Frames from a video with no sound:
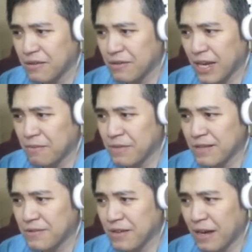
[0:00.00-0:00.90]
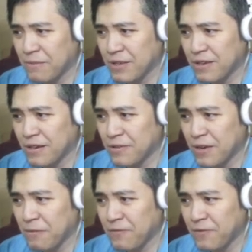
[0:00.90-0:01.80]
Okay, I'm just gonna
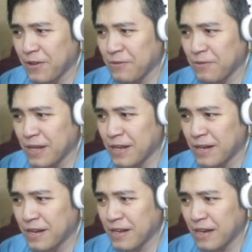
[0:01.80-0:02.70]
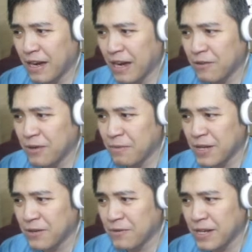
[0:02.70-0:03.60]
grab a few and then I don't want to
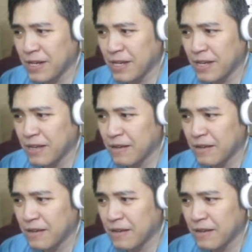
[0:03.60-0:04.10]
be greedy.